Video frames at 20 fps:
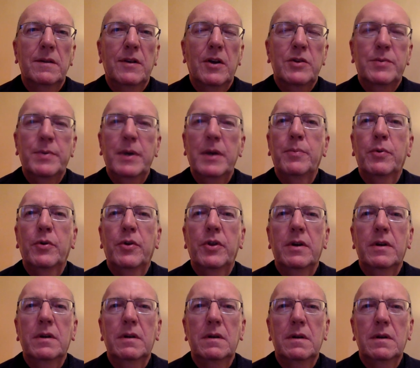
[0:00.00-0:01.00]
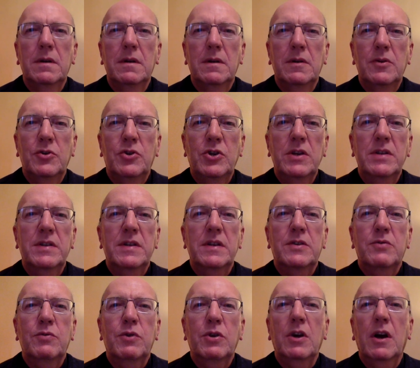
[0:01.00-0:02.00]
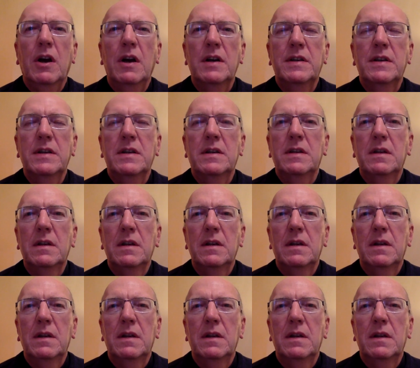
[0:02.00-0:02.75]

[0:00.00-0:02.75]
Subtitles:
Those people that Jesus regarded